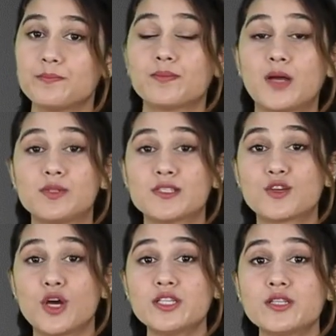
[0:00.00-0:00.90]
Bubbles
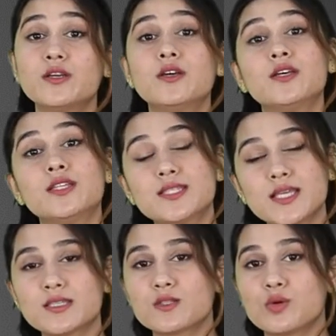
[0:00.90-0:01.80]
got
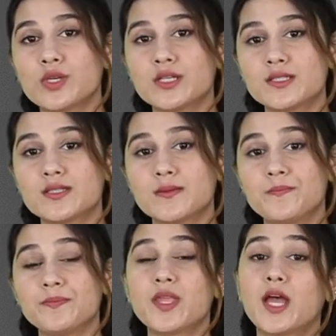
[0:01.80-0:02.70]
6 donuts
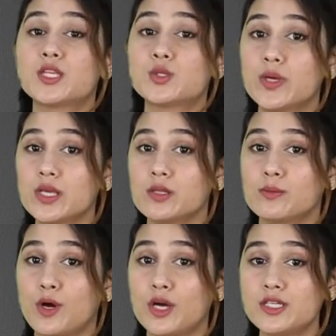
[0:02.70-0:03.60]
and Twinkle
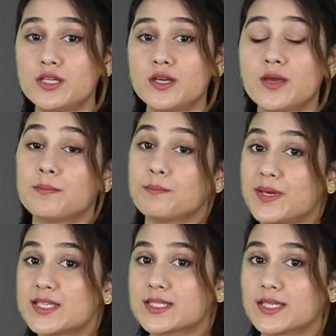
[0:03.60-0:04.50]
bought
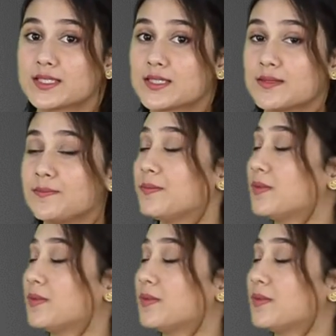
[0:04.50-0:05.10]
biscuits.